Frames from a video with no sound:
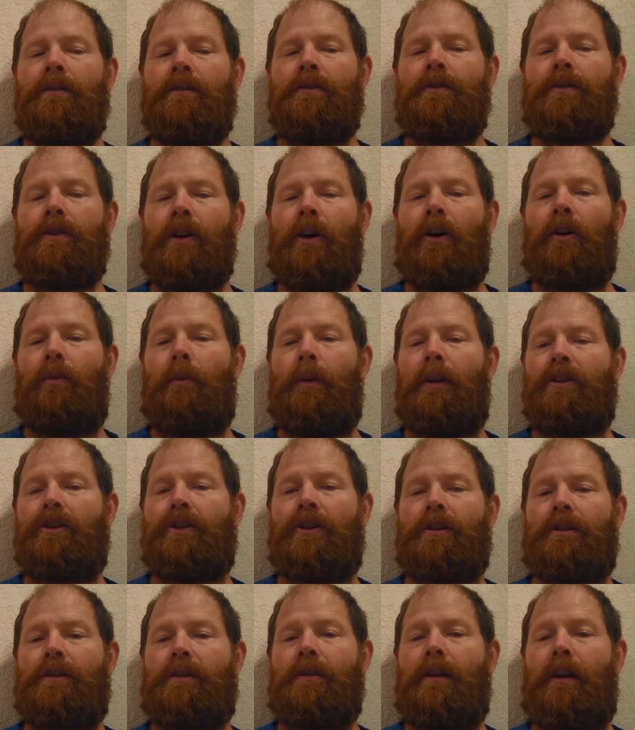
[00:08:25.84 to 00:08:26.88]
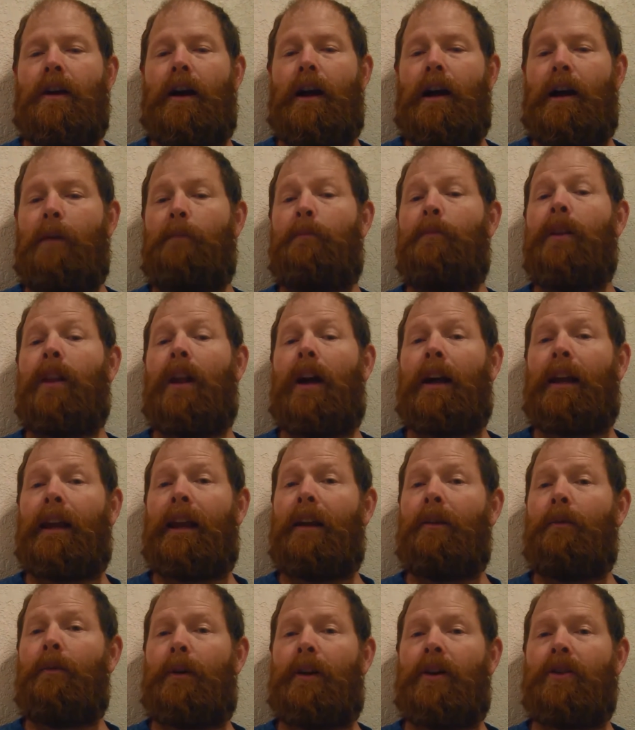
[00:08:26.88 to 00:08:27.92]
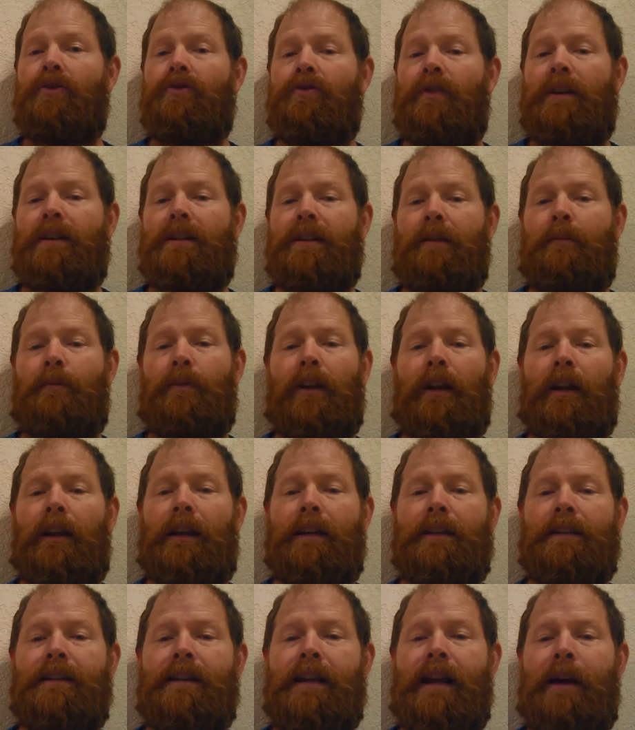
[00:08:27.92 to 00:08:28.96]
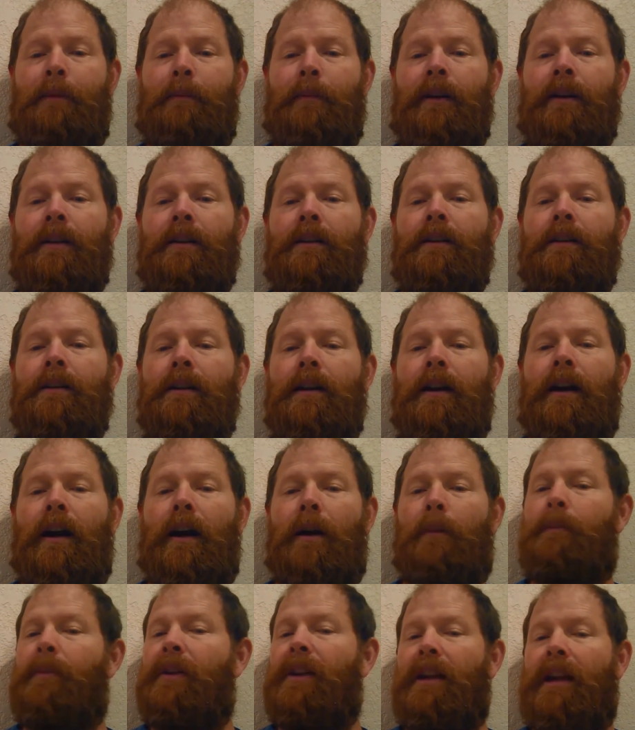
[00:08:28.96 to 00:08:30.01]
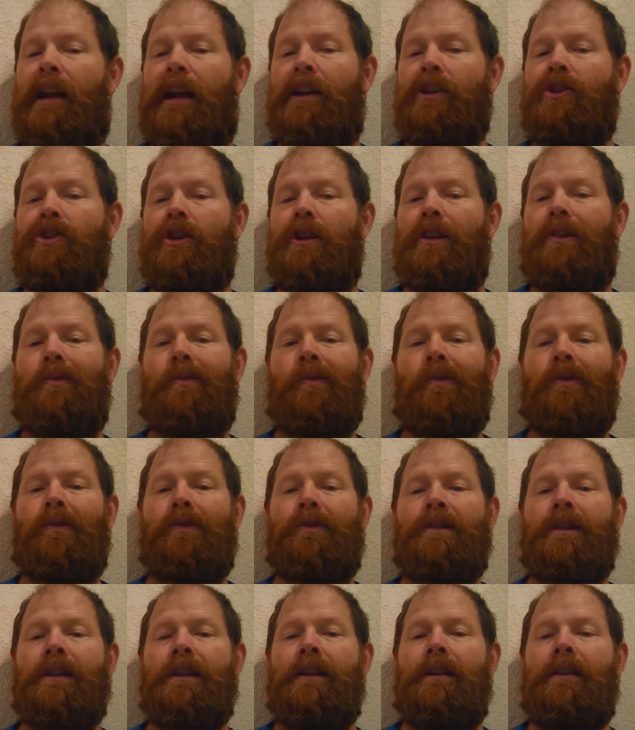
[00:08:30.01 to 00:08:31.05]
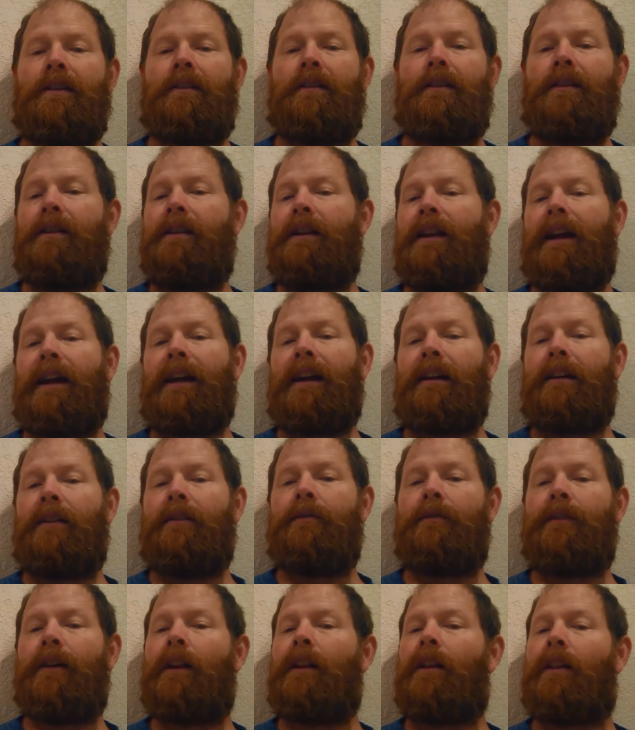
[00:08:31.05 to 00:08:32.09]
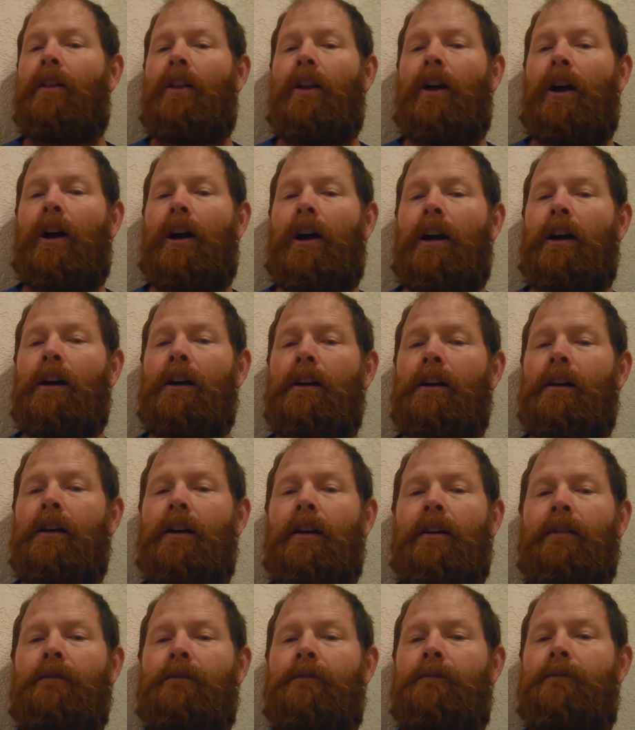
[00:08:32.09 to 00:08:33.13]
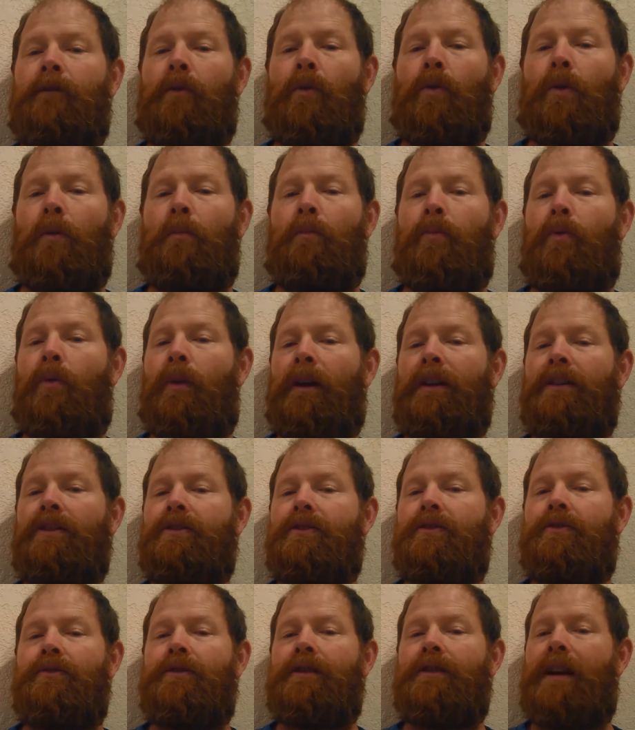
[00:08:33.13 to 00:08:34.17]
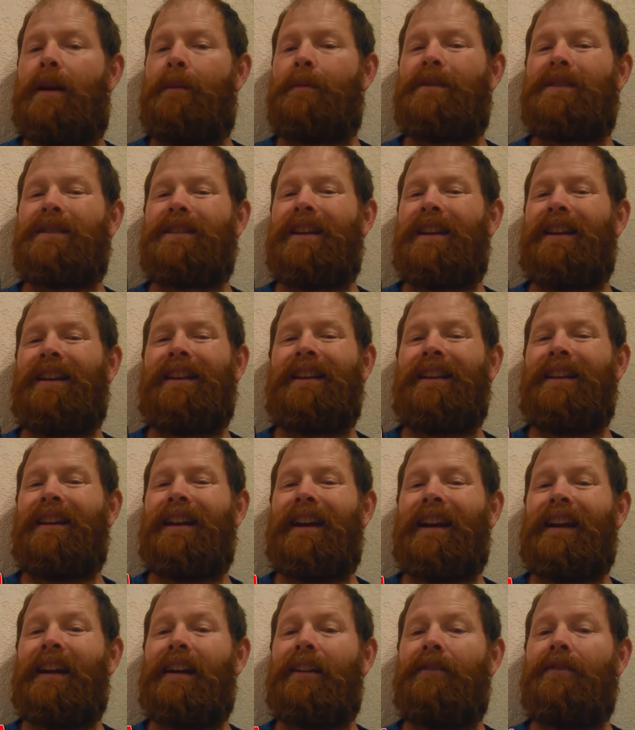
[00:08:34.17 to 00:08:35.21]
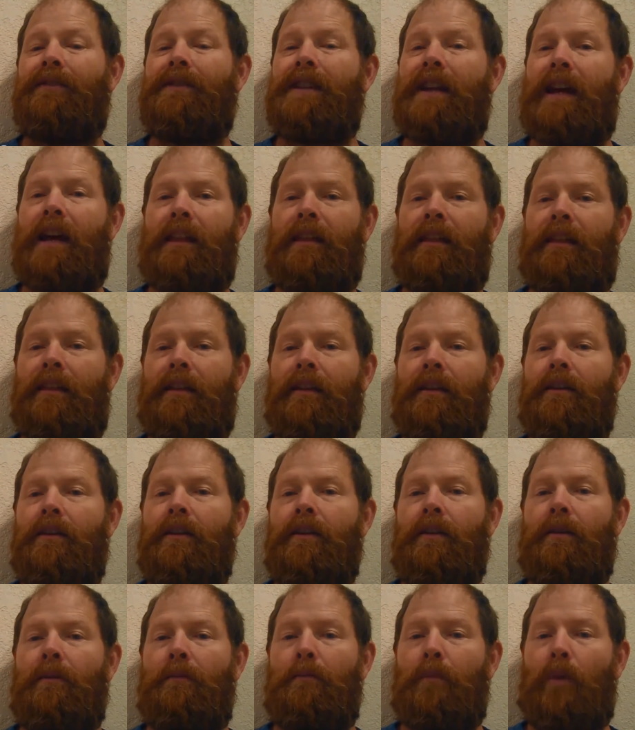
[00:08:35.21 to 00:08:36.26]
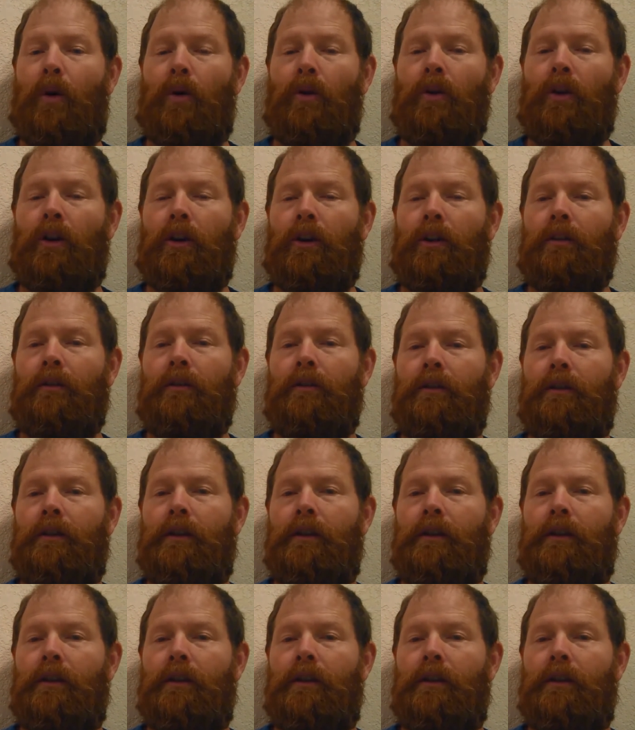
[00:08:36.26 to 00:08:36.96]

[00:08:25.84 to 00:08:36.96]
So we just plug in. We go straight to the plug-in step. pH equals the negative log of 4.2 times 10 to the negative 10th molar.